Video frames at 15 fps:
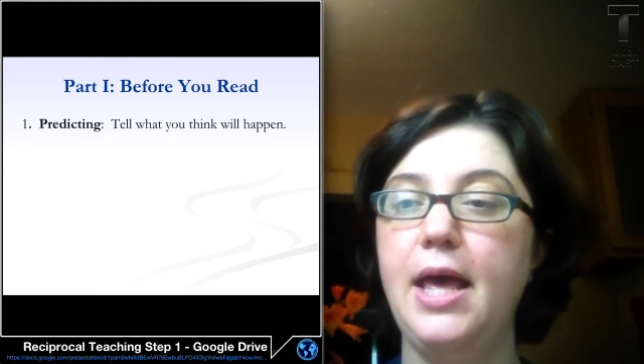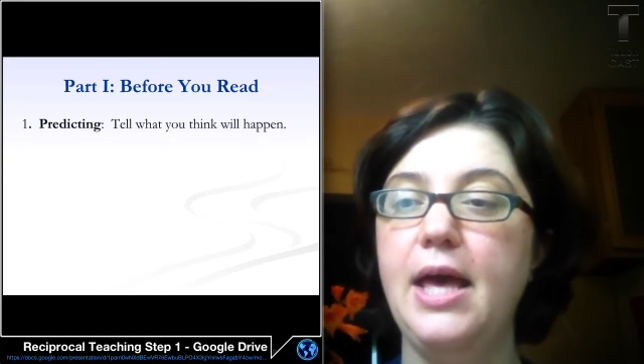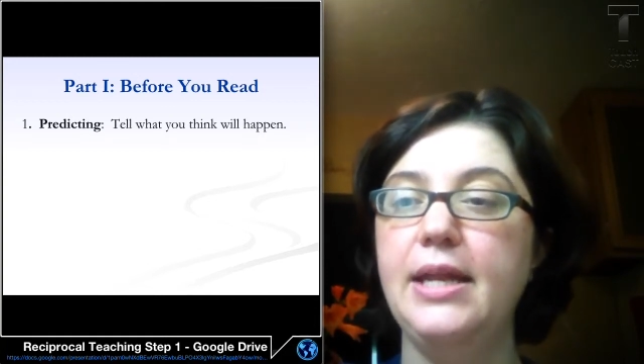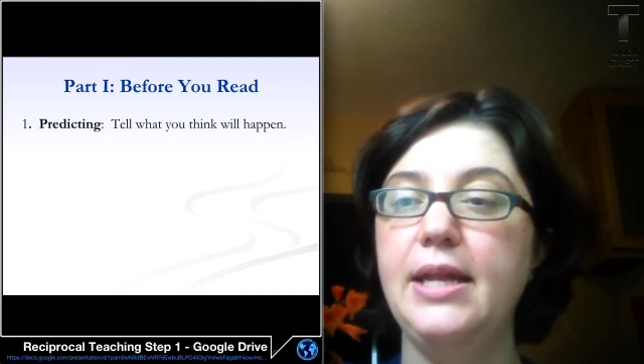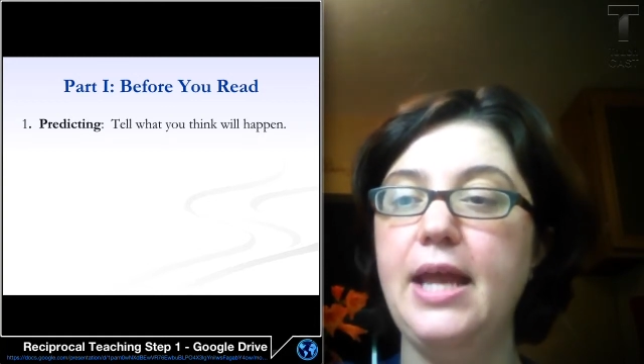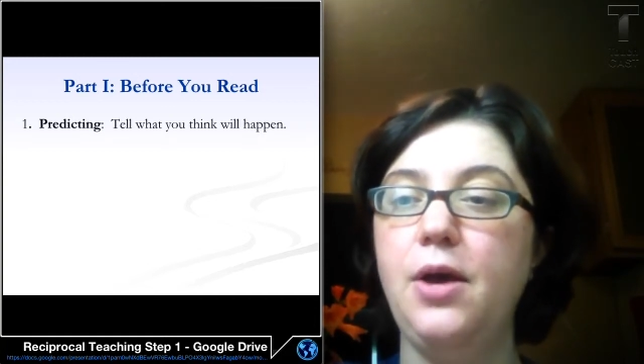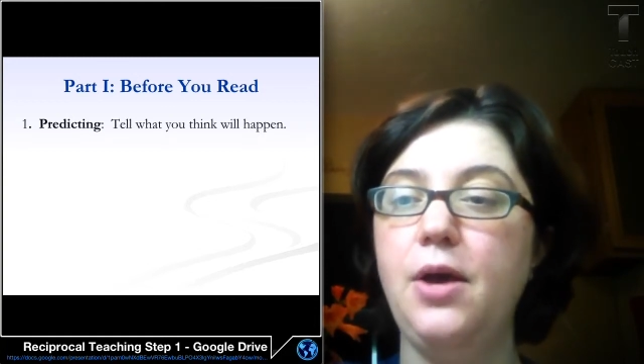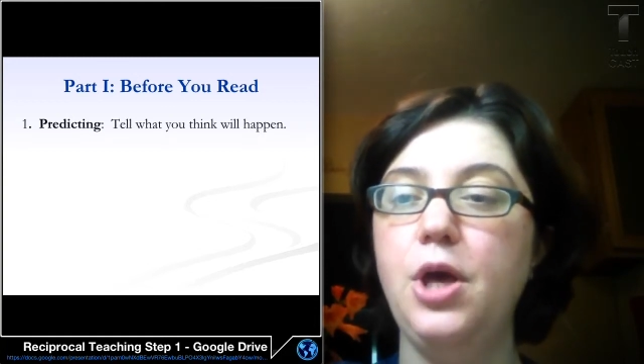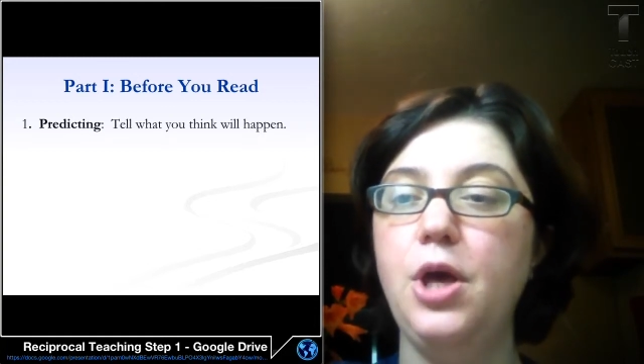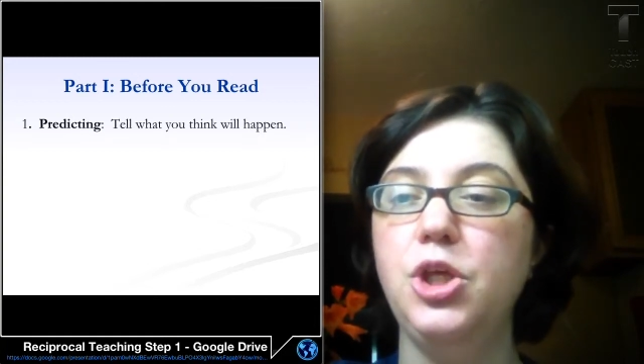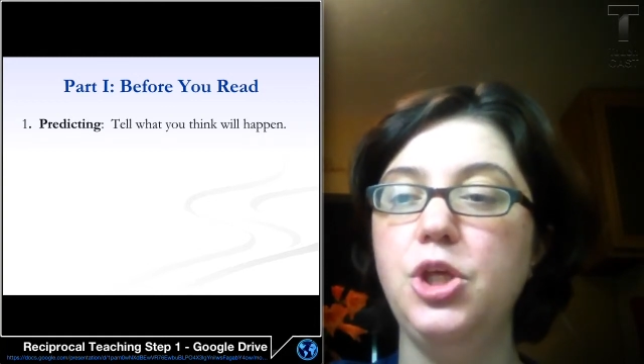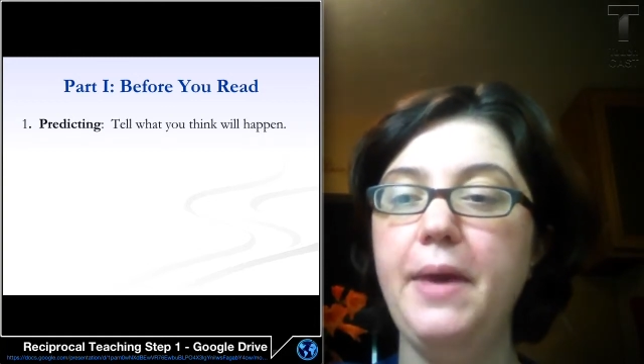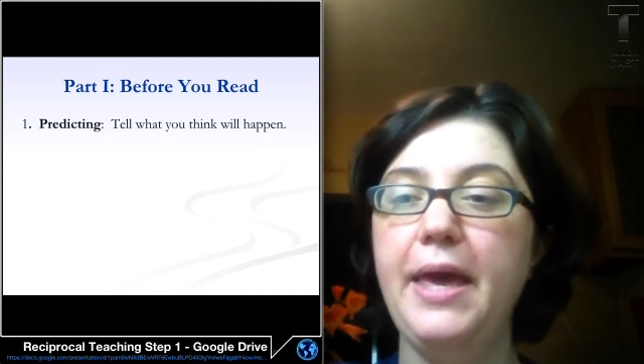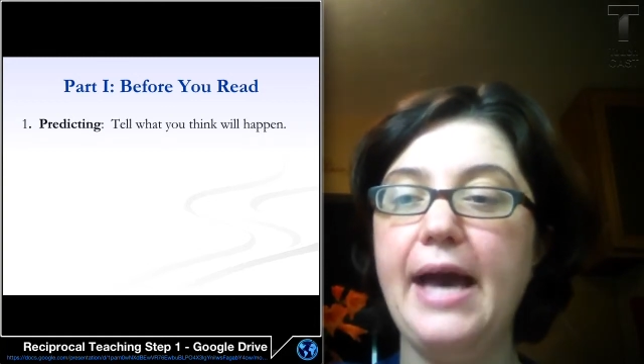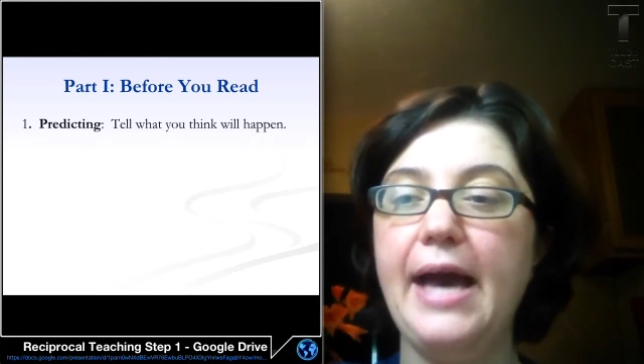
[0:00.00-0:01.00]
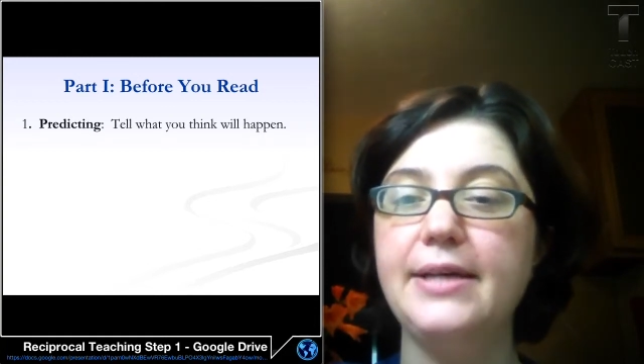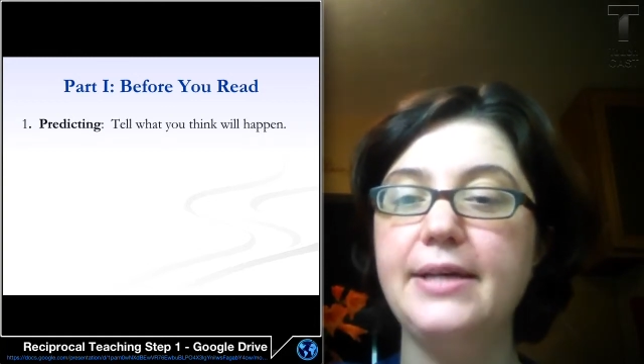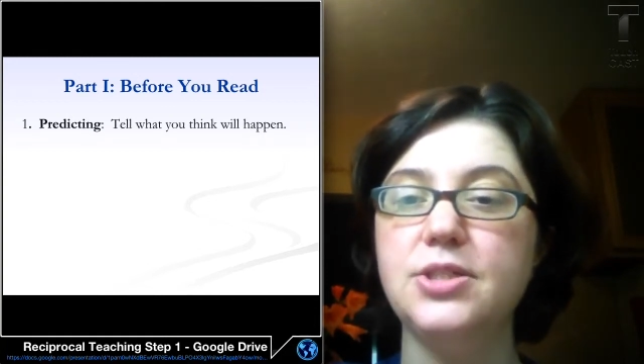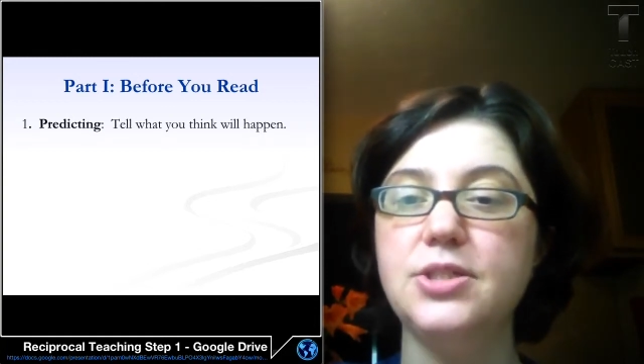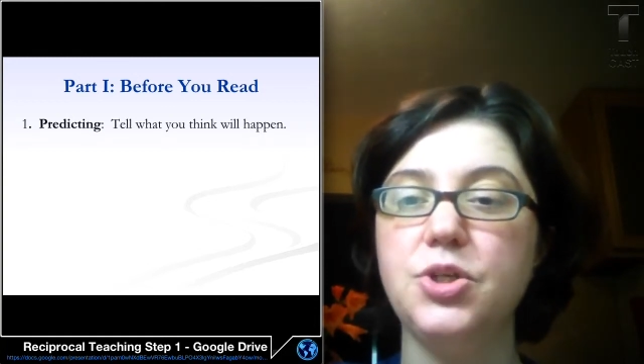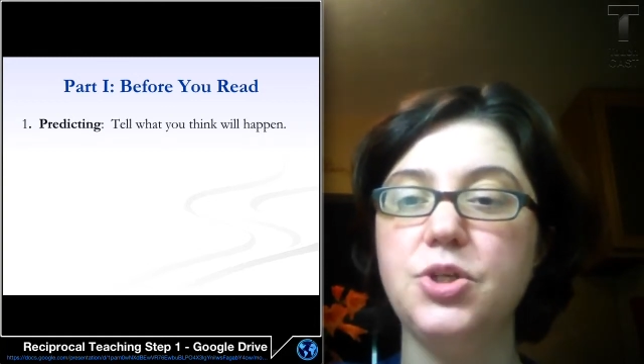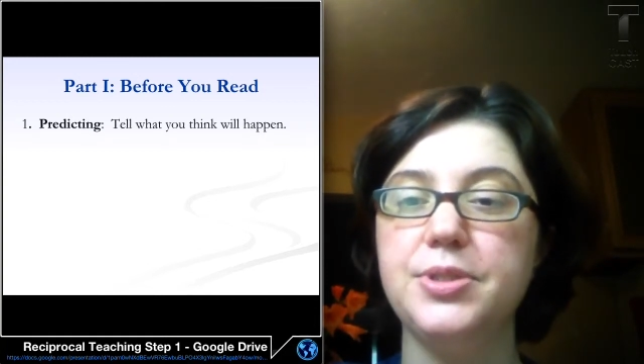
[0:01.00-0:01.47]
Now, you may
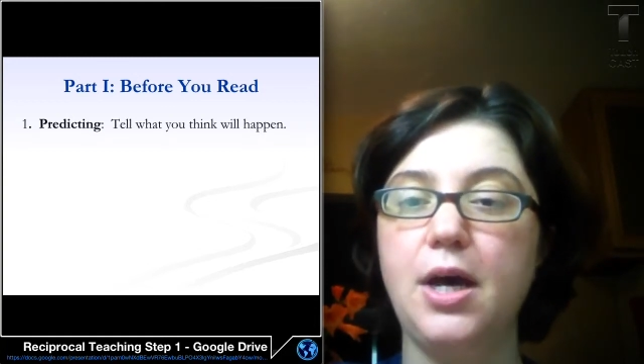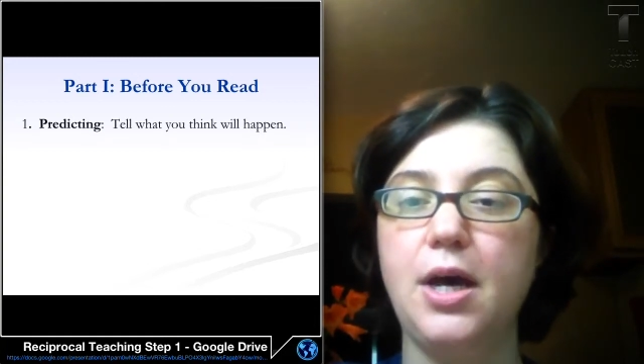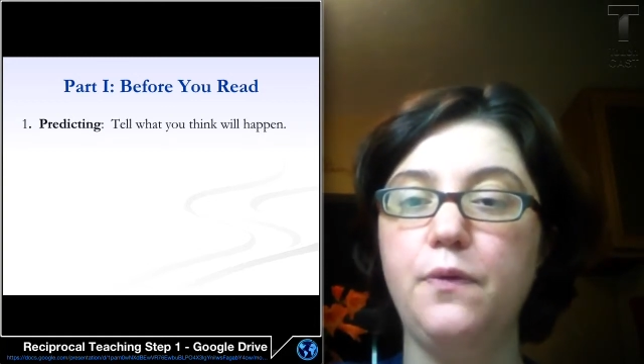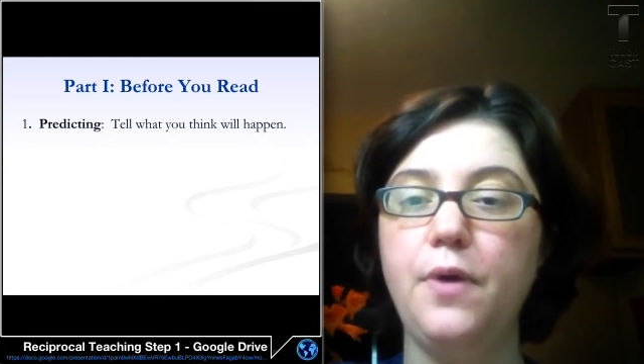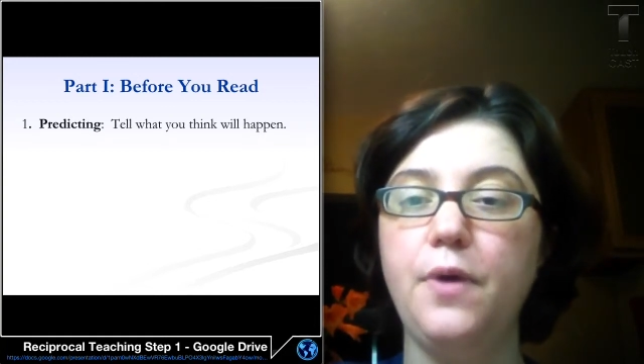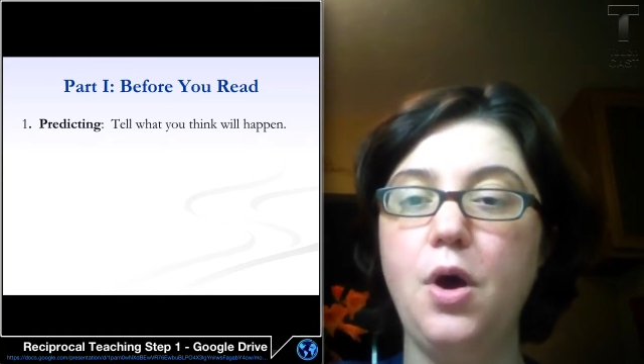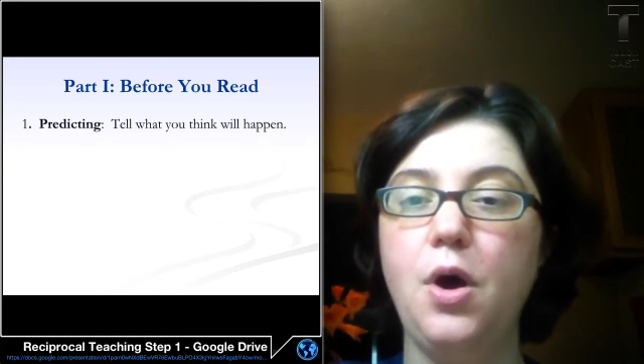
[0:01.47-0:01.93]
ask yourself,